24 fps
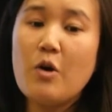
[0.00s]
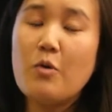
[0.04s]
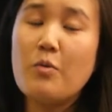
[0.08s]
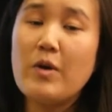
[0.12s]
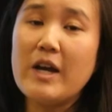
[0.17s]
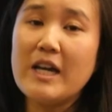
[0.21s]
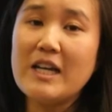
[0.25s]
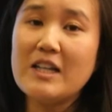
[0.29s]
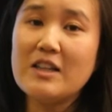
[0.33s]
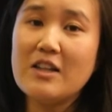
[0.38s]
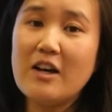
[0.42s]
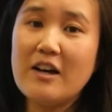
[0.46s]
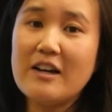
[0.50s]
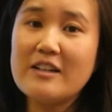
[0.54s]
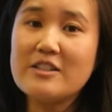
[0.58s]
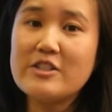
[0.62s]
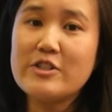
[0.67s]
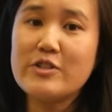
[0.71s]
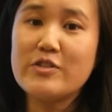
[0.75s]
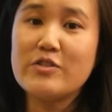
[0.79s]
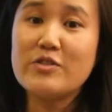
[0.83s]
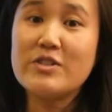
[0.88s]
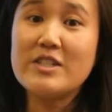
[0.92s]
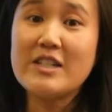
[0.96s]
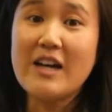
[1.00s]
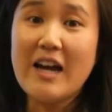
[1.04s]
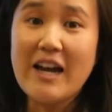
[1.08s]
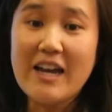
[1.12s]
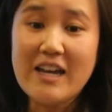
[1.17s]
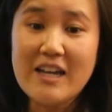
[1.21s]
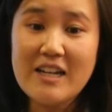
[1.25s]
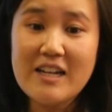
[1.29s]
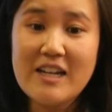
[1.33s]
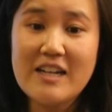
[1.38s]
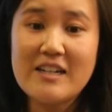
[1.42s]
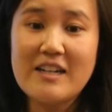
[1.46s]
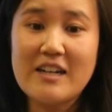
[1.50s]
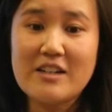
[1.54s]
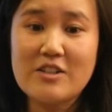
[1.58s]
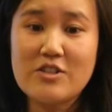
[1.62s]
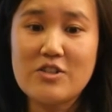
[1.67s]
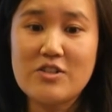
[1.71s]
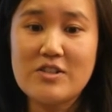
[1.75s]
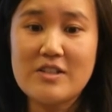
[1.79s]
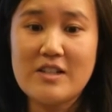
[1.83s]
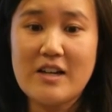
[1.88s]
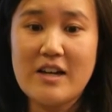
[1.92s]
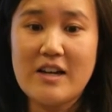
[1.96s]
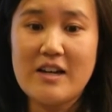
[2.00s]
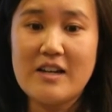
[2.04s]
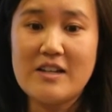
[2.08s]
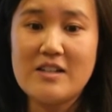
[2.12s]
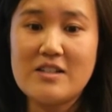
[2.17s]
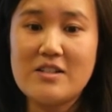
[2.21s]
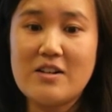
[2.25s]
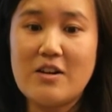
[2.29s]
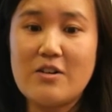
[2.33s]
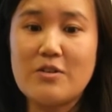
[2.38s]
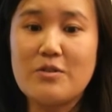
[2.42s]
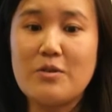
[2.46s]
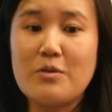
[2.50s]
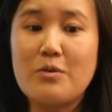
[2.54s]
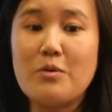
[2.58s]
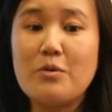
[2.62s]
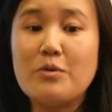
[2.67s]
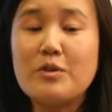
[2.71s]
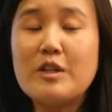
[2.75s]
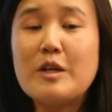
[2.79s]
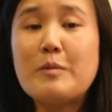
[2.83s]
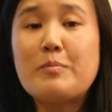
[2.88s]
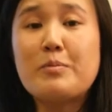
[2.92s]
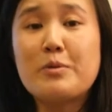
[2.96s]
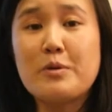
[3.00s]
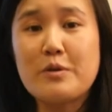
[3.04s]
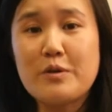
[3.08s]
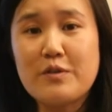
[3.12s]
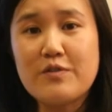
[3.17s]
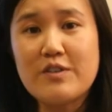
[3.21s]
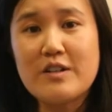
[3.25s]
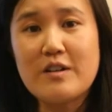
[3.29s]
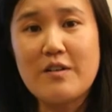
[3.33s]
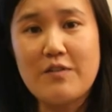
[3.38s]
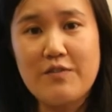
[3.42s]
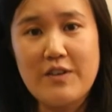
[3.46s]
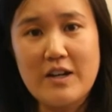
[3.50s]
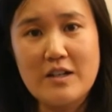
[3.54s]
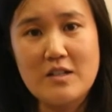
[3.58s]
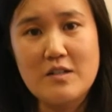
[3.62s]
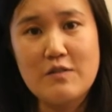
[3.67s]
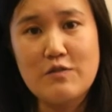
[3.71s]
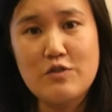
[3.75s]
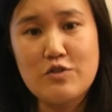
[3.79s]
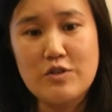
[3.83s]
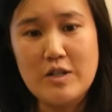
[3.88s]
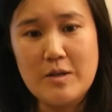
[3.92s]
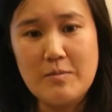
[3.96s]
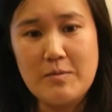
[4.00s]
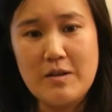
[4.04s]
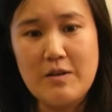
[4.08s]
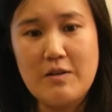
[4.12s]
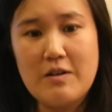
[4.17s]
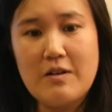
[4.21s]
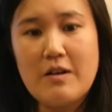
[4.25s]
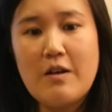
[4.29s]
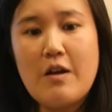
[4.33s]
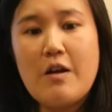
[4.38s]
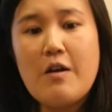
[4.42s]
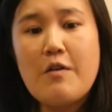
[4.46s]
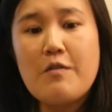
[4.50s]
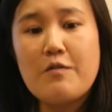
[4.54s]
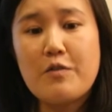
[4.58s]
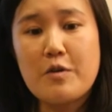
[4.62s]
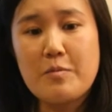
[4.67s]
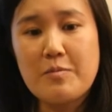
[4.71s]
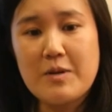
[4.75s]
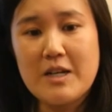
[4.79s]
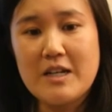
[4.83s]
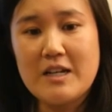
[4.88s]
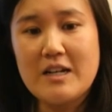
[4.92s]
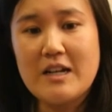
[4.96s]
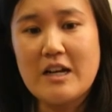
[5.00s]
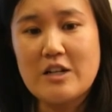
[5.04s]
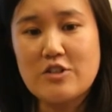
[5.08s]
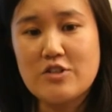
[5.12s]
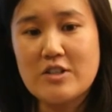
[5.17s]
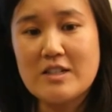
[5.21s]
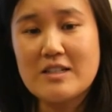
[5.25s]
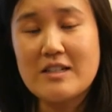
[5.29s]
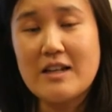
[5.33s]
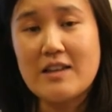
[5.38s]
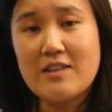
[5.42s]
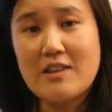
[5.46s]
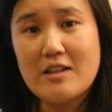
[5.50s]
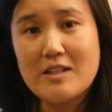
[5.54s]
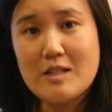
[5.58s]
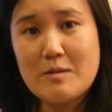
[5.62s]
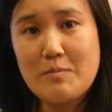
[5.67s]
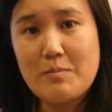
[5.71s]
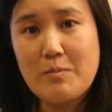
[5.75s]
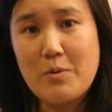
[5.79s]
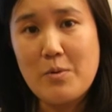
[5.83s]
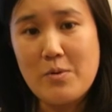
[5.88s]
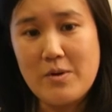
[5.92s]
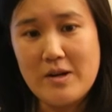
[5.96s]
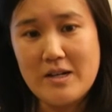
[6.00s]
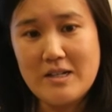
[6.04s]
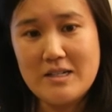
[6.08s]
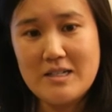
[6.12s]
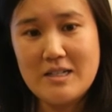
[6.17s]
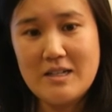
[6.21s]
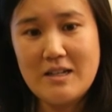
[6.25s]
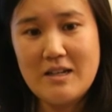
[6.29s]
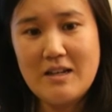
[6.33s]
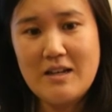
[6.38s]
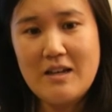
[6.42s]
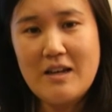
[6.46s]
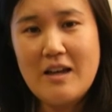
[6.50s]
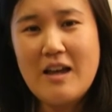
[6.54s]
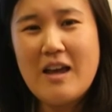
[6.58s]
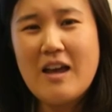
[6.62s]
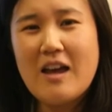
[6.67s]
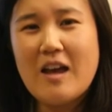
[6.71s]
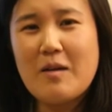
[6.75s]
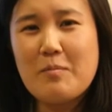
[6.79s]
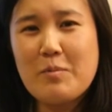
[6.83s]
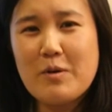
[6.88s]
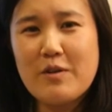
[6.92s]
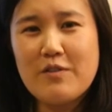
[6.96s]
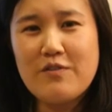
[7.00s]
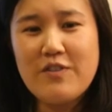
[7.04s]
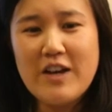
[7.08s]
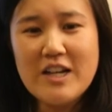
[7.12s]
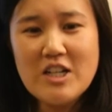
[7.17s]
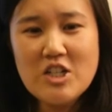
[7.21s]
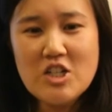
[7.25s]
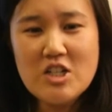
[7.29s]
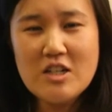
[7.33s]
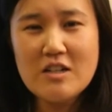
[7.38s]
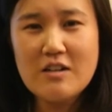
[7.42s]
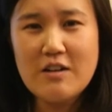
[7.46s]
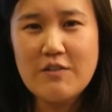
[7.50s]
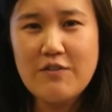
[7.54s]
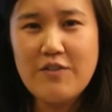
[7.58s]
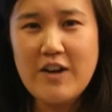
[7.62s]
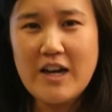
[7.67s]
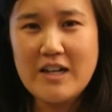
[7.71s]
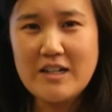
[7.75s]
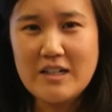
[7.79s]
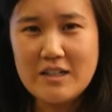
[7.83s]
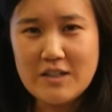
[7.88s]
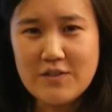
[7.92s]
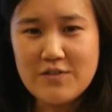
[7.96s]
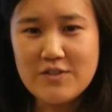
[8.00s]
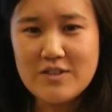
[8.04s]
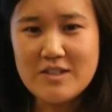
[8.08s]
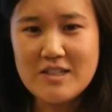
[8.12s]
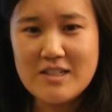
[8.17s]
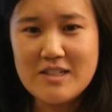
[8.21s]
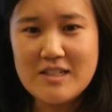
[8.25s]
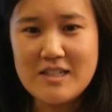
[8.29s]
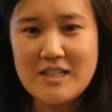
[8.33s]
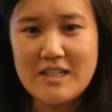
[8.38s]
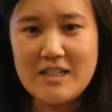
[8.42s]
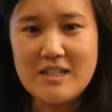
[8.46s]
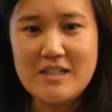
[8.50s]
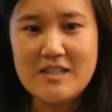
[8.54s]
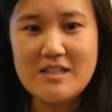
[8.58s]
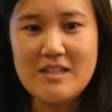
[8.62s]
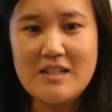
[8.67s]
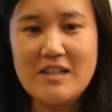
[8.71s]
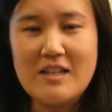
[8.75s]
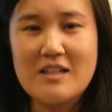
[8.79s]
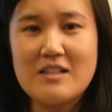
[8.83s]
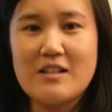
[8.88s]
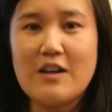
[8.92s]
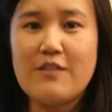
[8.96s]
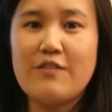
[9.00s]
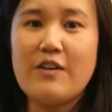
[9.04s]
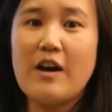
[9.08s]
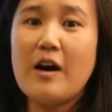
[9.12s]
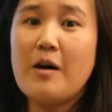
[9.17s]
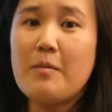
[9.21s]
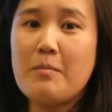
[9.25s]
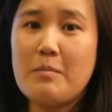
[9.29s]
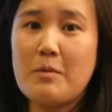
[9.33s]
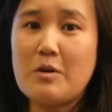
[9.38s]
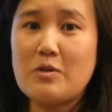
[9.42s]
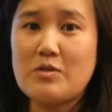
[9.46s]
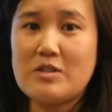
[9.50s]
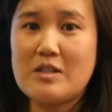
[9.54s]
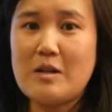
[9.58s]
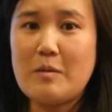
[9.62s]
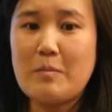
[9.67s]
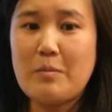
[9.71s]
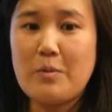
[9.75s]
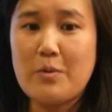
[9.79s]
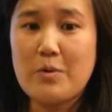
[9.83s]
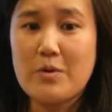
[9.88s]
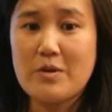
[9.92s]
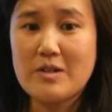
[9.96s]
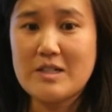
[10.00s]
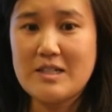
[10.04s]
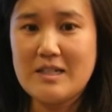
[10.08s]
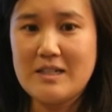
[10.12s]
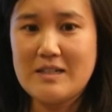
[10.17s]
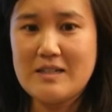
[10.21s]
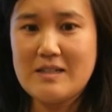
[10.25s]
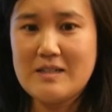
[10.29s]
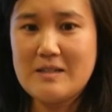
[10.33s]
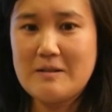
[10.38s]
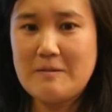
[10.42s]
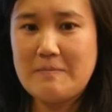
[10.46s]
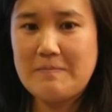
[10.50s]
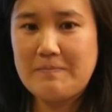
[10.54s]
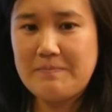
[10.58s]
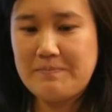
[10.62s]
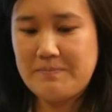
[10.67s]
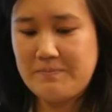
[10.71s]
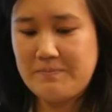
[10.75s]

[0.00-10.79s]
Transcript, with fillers: Weight loss through diet and exercise are the only proven effective treatment for pediatrics at this point. And prevention of fatty liver disease is of utmost importance.